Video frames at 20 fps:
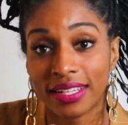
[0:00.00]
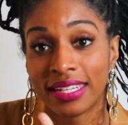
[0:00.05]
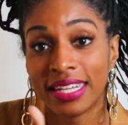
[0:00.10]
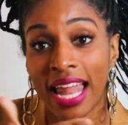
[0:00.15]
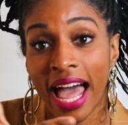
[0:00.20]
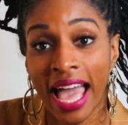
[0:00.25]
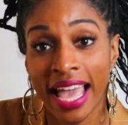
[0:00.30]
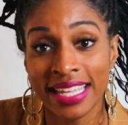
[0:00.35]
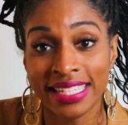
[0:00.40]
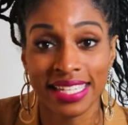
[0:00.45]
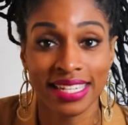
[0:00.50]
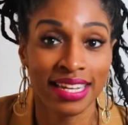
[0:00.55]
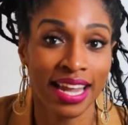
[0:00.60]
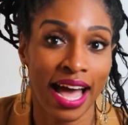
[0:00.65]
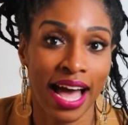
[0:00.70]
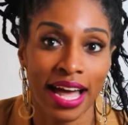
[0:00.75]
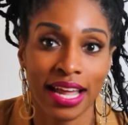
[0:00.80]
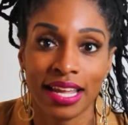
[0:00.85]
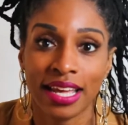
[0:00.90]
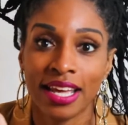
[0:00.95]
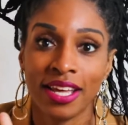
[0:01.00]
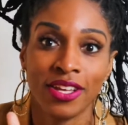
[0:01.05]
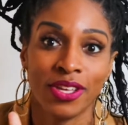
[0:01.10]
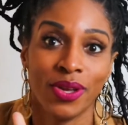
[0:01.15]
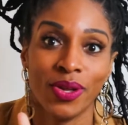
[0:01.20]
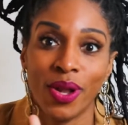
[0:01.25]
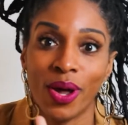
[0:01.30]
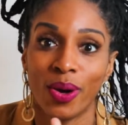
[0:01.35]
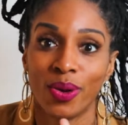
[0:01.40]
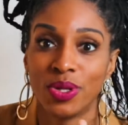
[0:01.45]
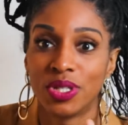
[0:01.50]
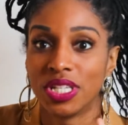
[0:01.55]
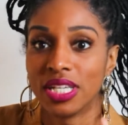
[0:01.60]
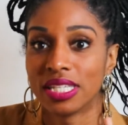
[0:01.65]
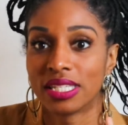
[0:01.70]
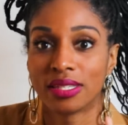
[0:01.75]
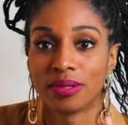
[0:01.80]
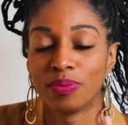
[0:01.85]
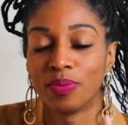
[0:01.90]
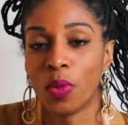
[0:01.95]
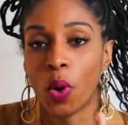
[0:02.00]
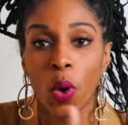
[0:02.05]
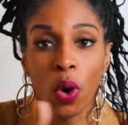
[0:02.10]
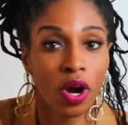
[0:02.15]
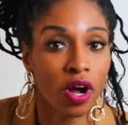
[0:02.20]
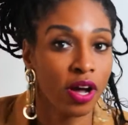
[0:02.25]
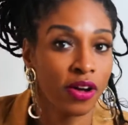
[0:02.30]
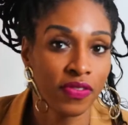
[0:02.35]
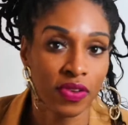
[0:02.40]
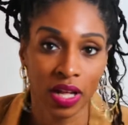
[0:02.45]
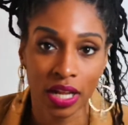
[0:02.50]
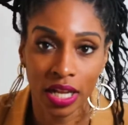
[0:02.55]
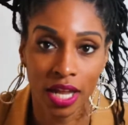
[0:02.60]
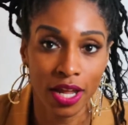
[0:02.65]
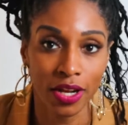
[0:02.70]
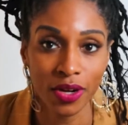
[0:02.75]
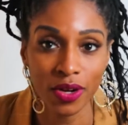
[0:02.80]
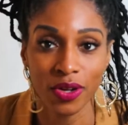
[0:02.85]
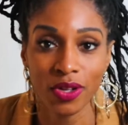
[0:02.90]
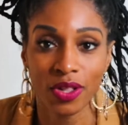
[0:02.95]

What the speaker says: nice and not, just more of a clutter.